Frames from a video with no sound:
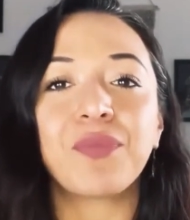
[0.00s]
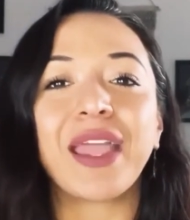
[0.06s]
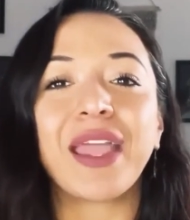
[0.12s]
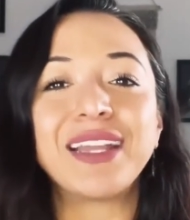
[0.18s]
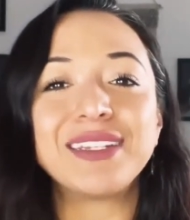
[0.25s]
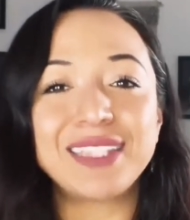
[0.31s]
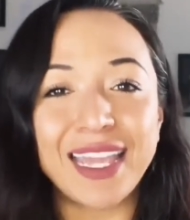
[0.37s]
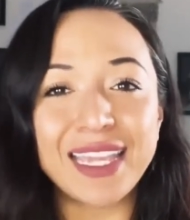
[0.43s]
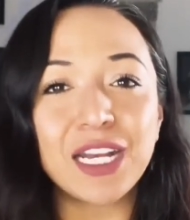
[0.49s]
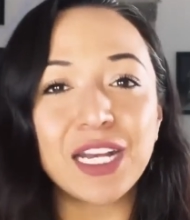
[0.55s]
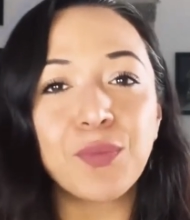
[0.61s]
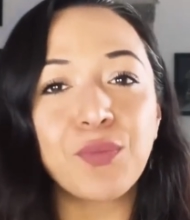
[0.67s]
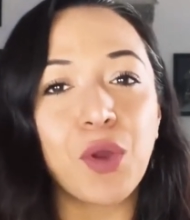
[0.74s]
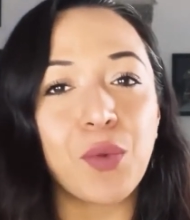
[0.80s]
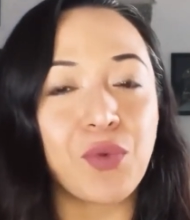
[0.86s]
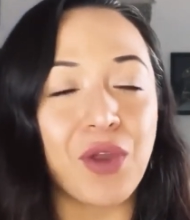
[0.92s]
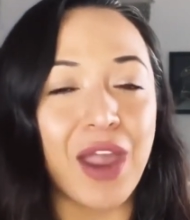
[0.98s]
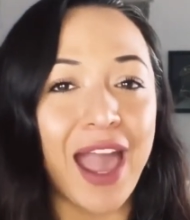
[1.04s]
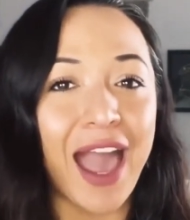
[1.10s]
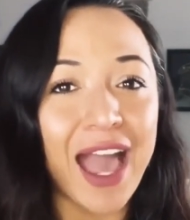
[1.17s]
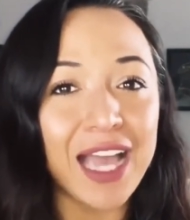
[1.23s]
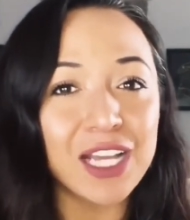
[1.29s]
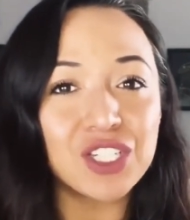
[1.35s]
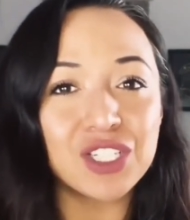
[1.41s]
and taking appropriate
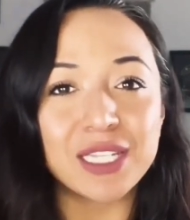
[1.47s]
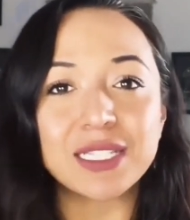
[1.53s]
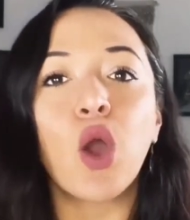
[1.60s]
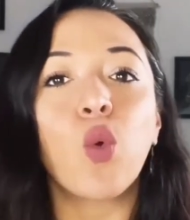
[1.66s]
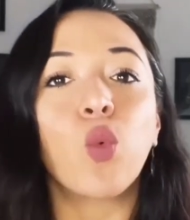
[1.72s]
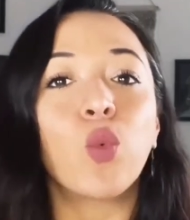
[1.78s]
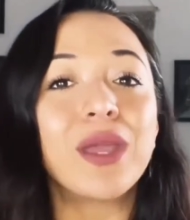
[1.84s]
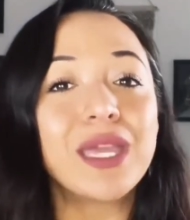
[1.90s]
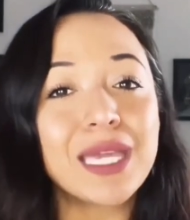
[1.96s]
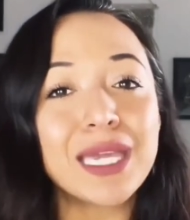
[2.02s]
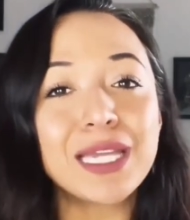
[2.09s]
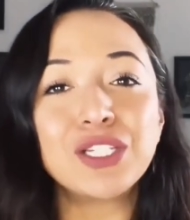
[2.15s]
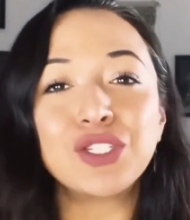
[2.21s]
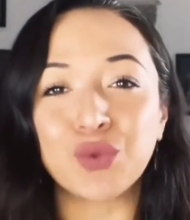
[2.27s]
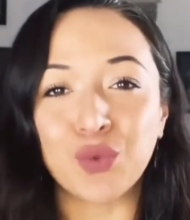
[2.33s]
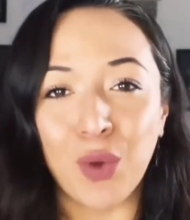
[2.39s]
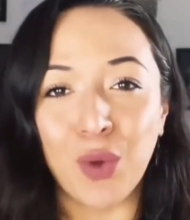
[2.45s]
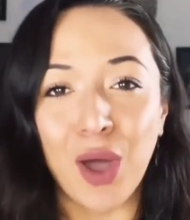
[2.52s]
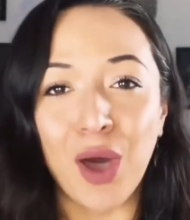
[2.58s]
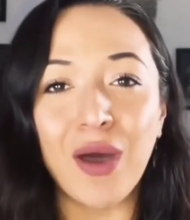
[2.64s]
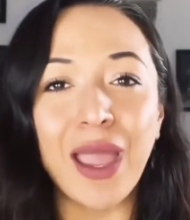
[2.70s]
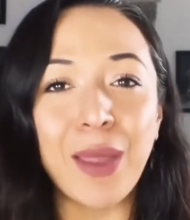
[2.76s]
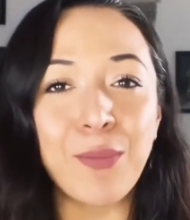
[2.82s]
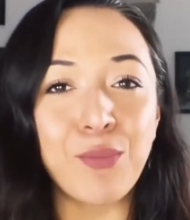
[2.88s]
actions, we can draw
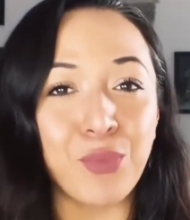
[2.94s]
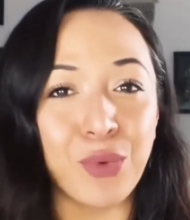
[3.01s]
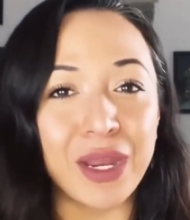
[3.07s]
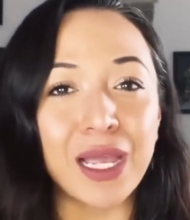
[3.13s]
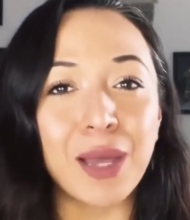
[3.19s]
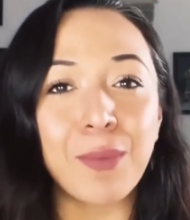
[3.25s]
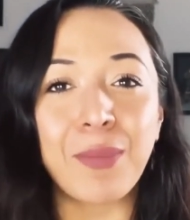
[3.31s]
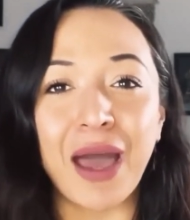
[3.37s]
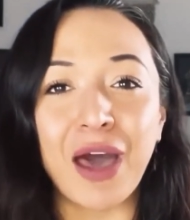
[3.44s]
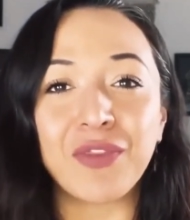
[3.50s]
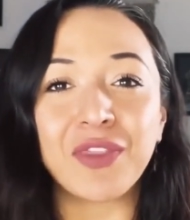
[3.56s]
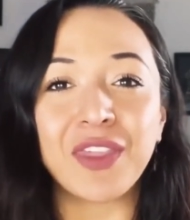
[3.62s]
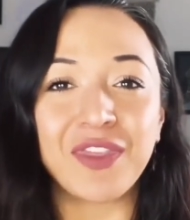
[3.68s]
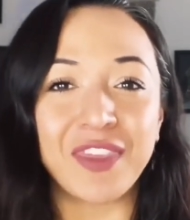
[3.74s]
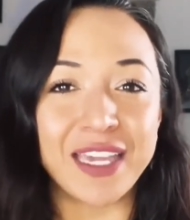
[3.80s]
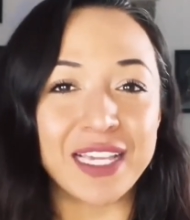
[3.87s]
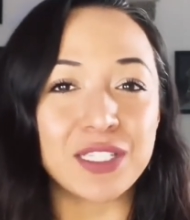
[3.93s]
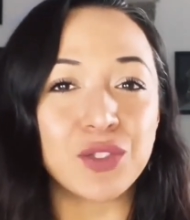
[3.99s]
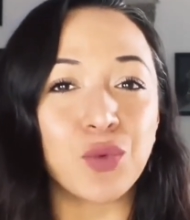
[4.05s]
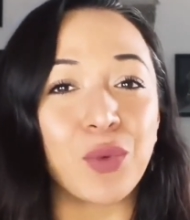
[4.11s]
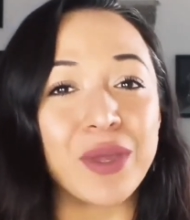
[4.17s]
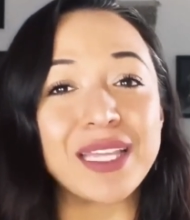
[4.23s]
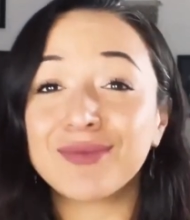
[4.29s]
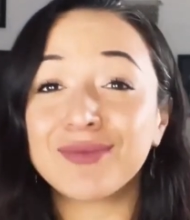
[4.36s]
and bring about the things
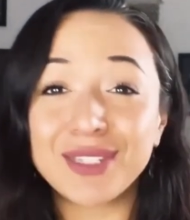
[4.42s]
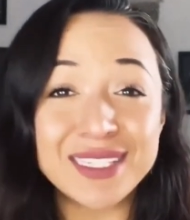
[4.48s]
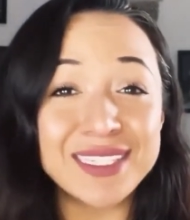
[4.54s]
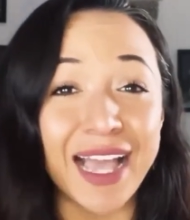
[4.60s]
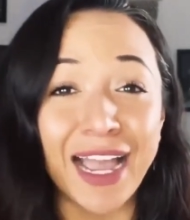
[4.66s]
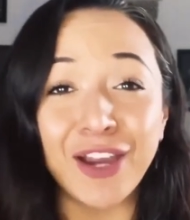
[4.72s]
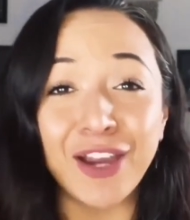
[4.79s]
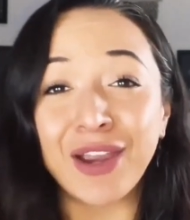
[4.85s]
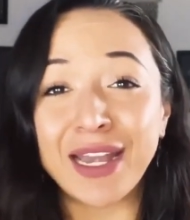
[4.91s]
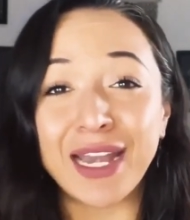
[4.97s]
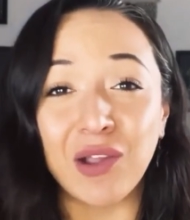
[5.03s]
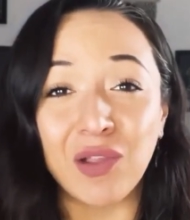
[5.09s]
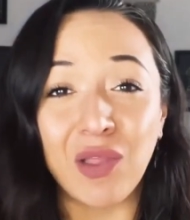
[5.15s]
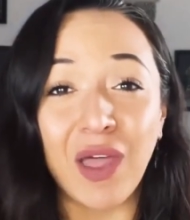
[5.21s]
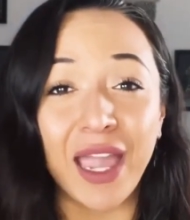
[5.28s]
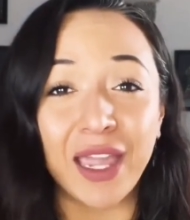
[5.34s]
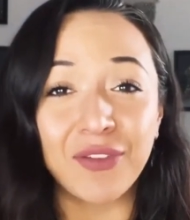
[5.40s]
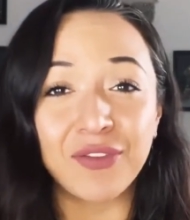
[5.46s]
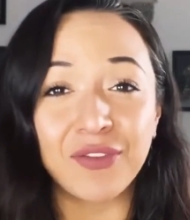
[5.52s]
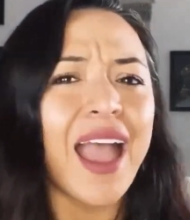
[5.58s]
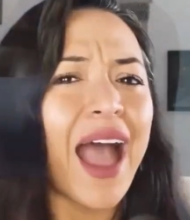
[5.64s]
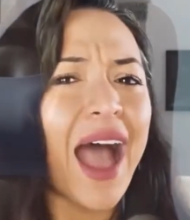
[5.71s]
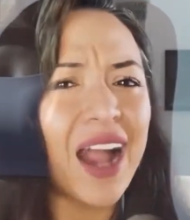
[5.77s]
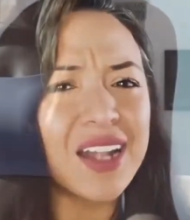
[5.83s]
we desire in our life.
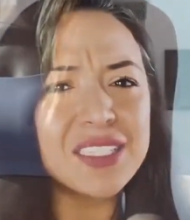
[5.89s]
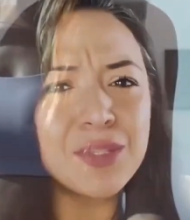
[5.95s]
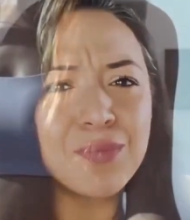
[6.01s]
How does